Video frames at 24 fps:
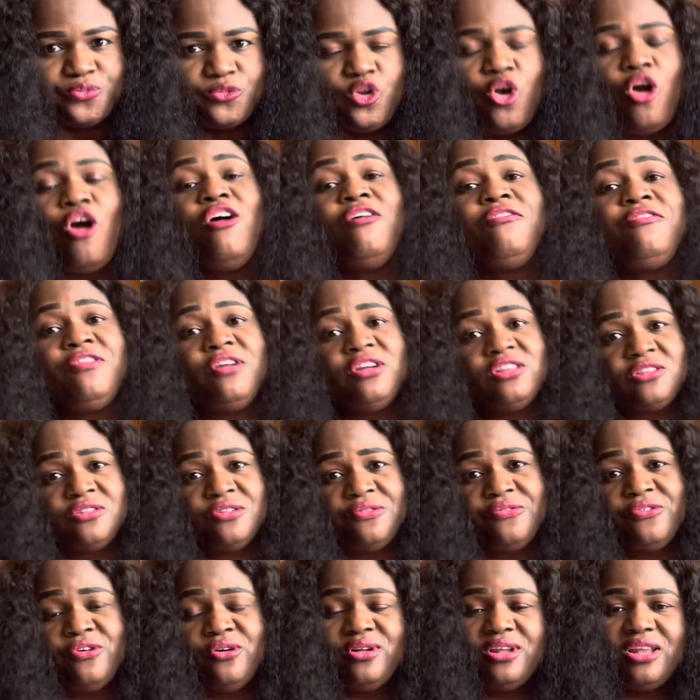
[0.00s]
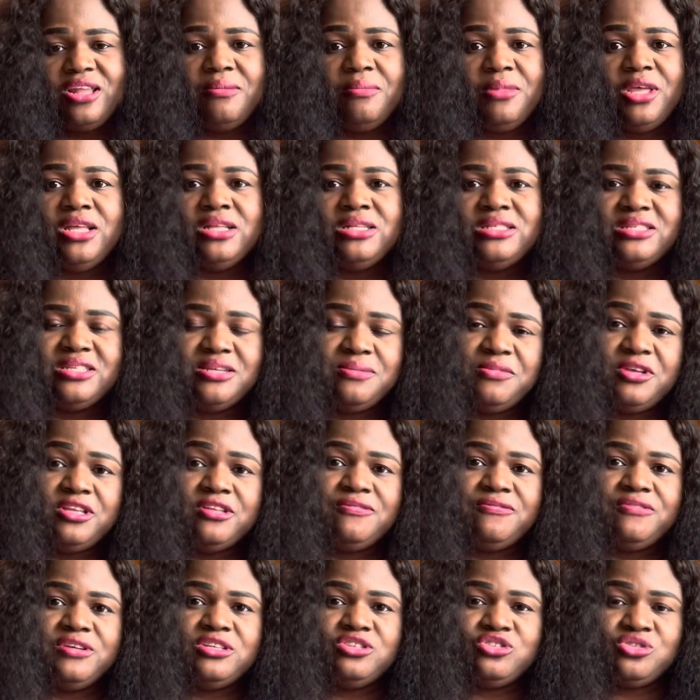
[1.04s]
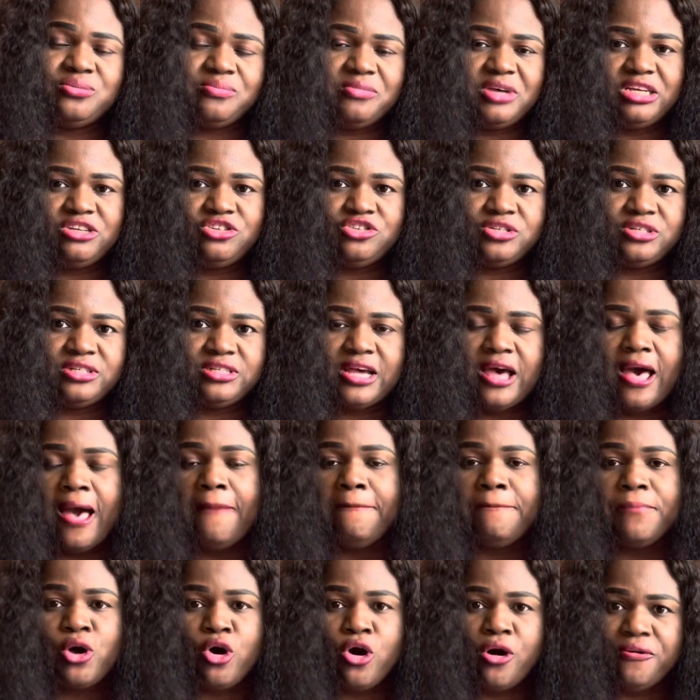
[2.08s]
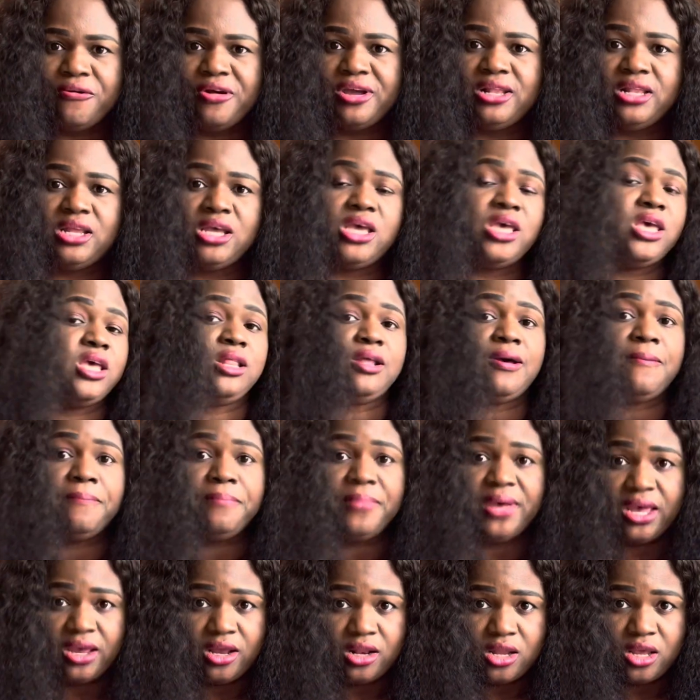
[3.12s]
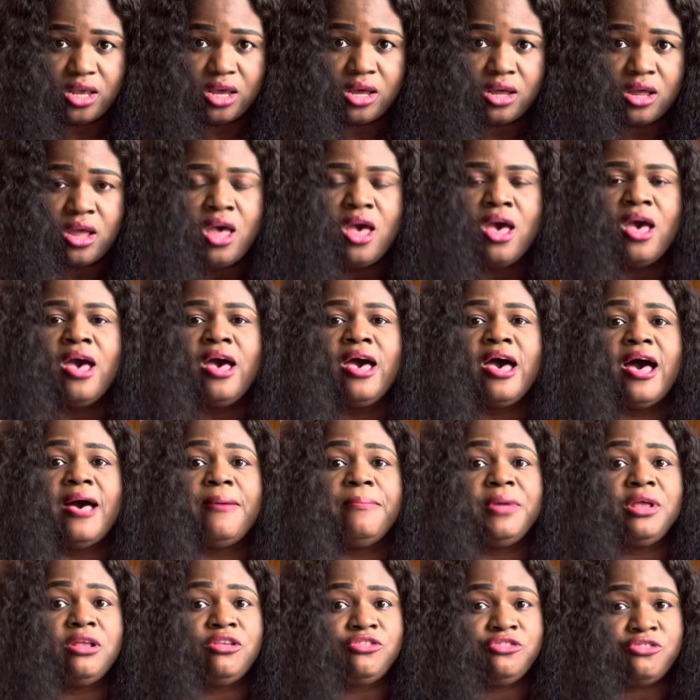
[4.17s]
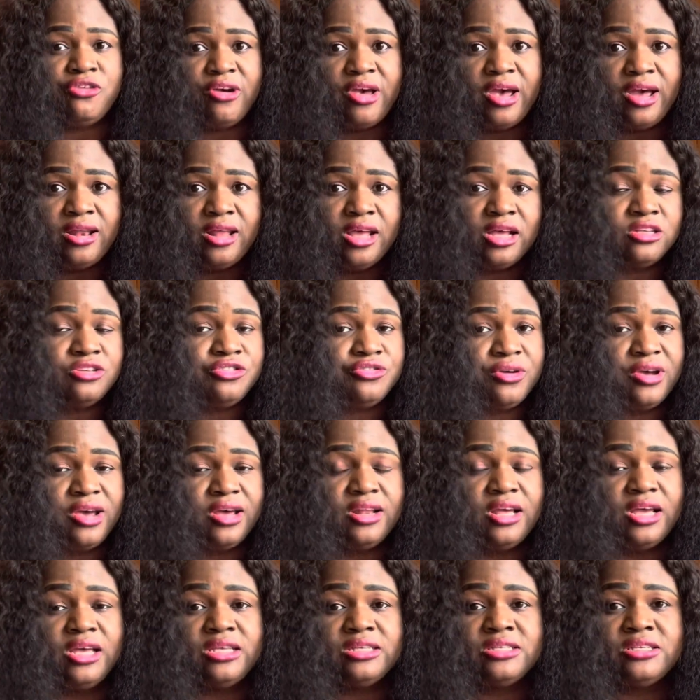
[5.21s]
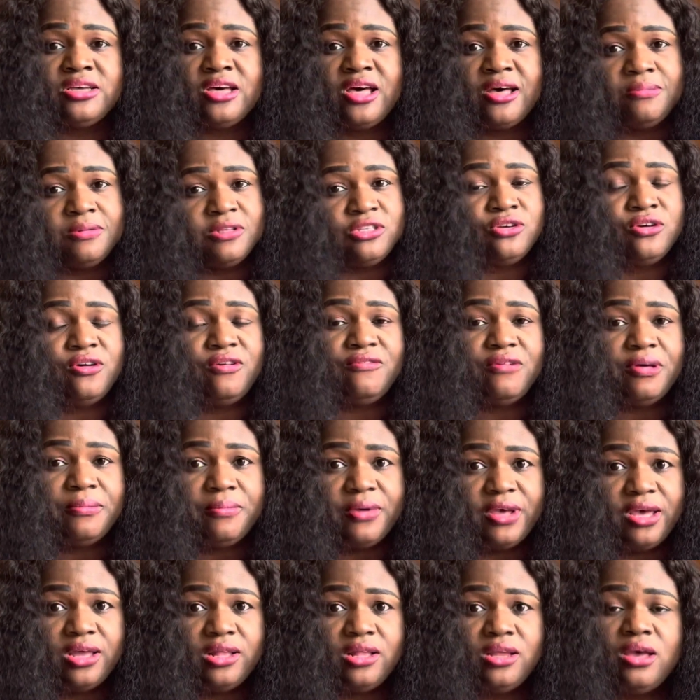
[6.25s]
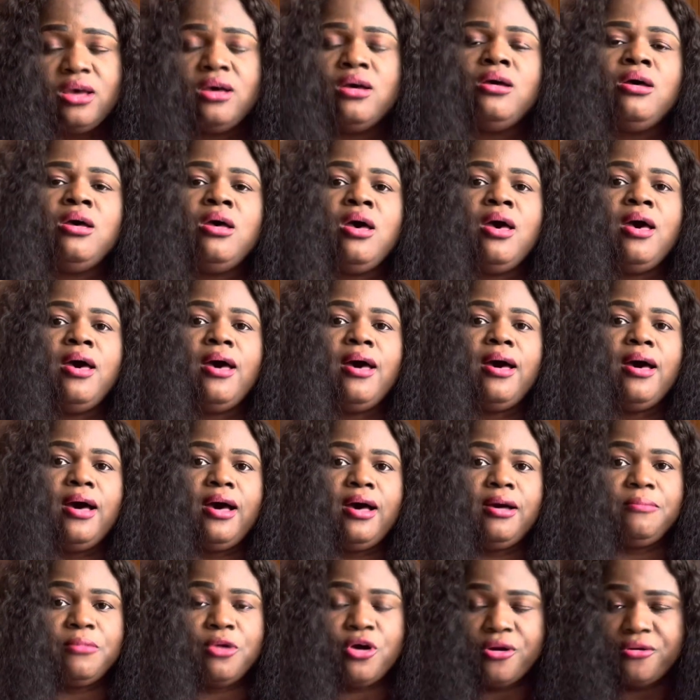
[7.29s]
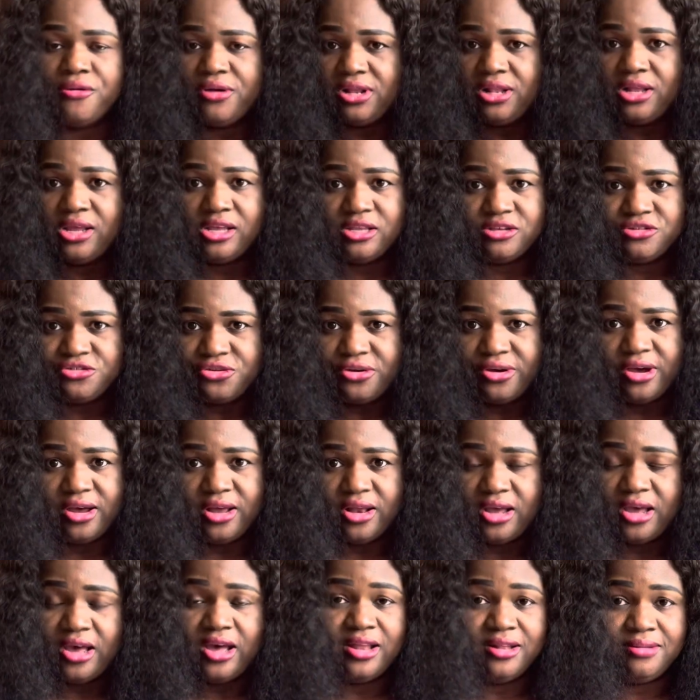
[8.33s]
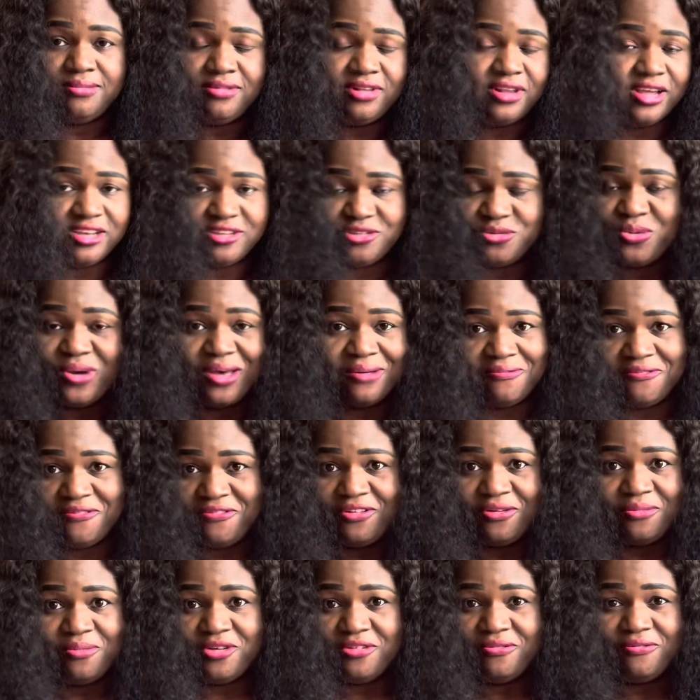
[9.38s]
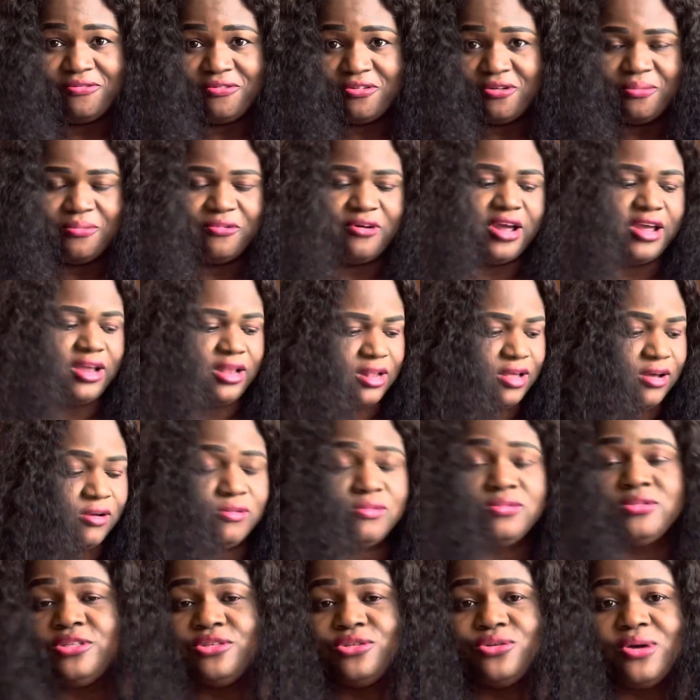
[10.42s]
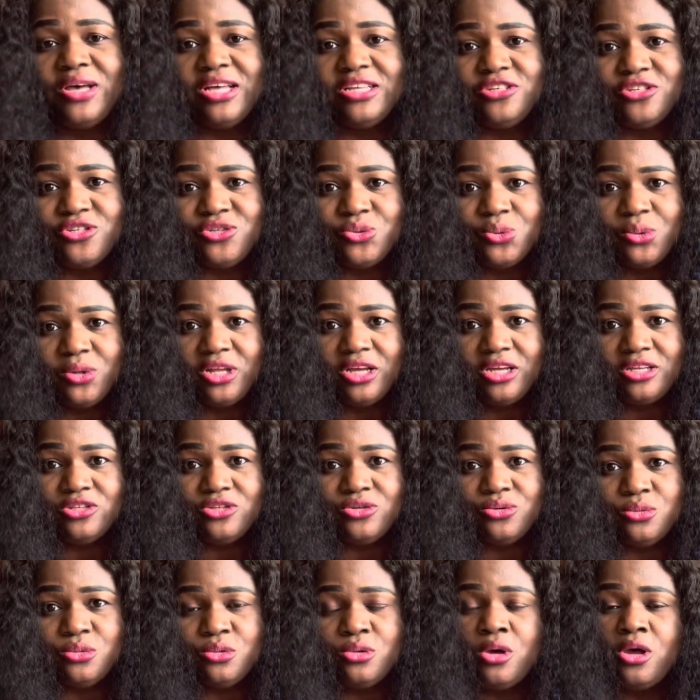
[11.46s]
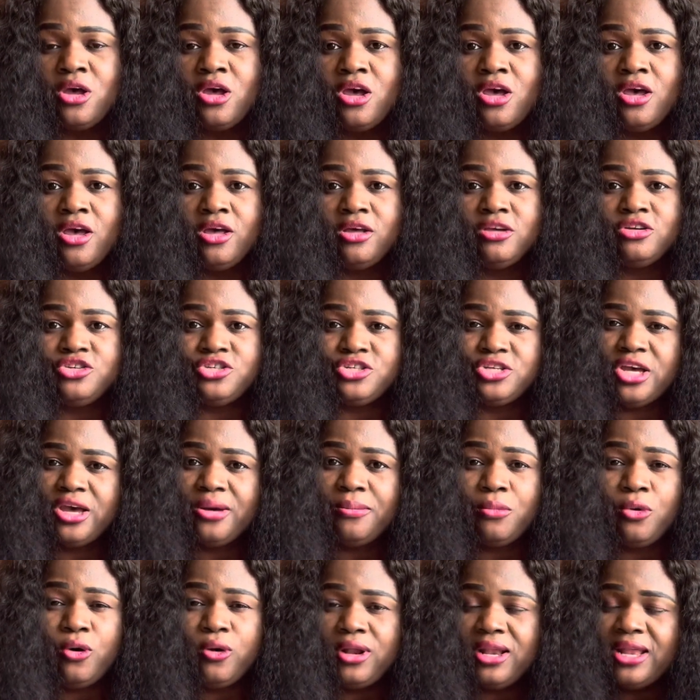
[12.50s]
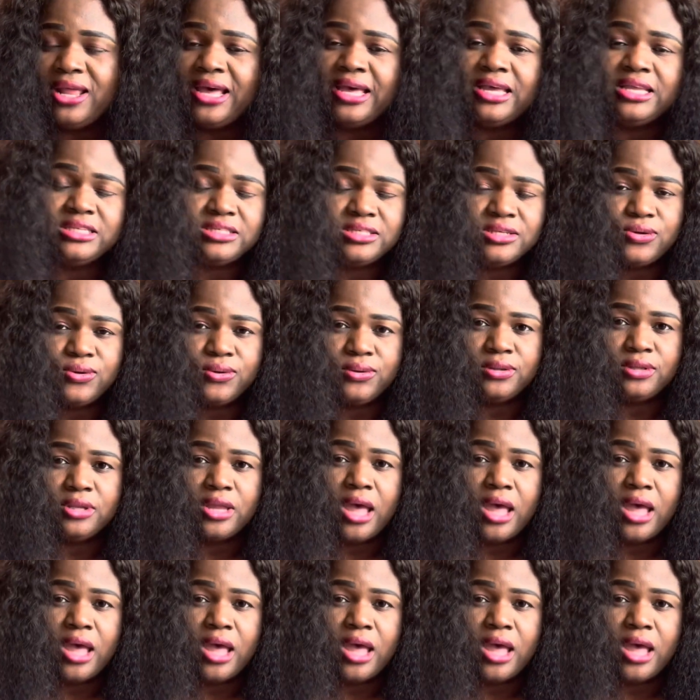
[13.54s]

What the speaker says: well, first of all, let me deem it fit to mention that I'm currently in Albania. I'm in Tirana. Tirana is the capital of Albania. I'm currently in Tirana, and that's where I'm filming from right now. So I just wanted to share more light on